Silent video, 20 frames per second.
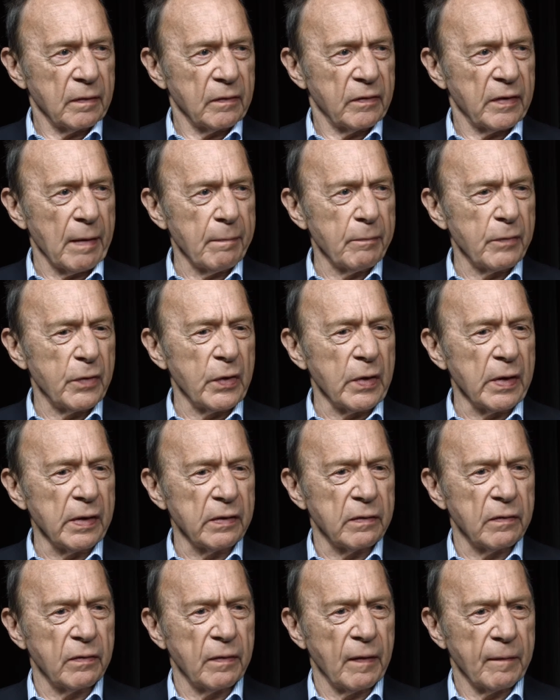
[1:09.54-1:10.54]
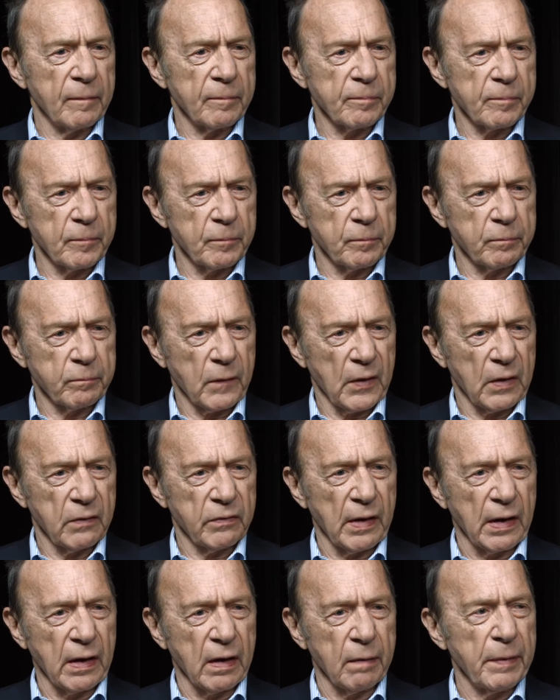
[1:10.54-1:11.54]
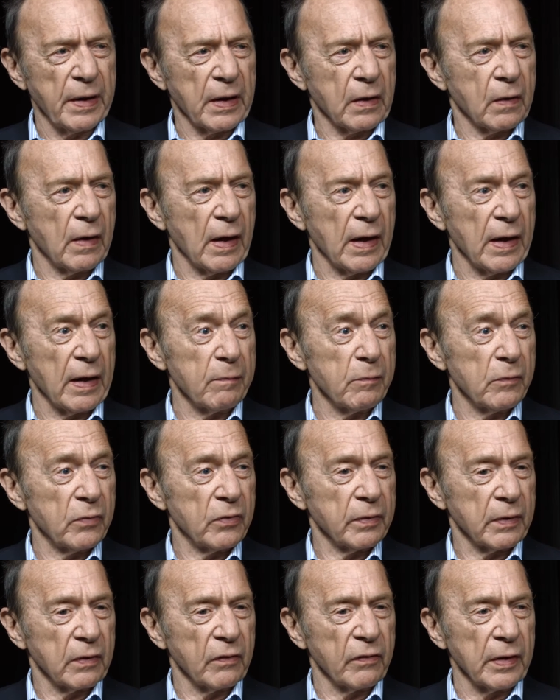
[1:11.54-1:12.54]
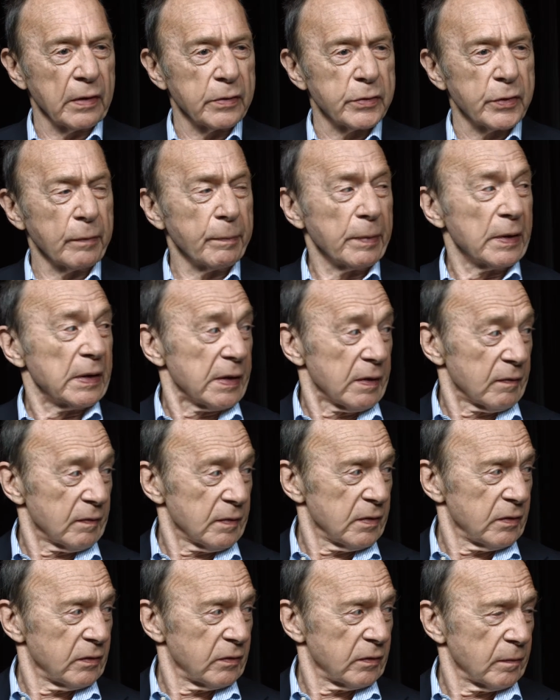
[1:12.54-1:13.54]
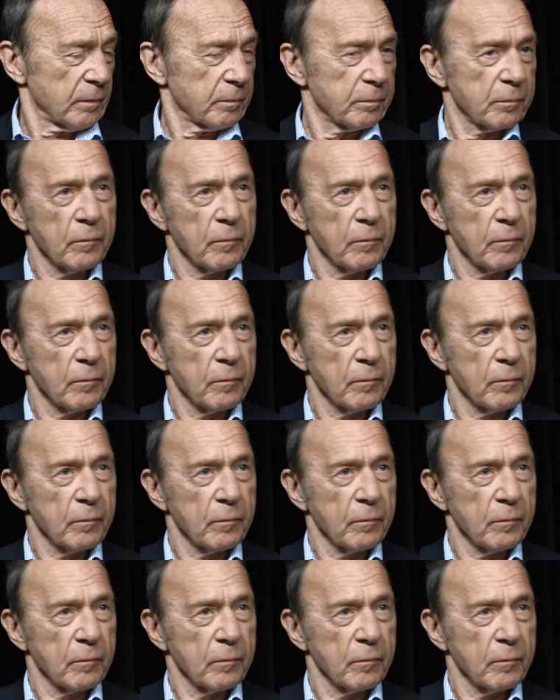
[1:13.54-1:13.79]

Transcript: some do it, some commit crimes because they're true believers.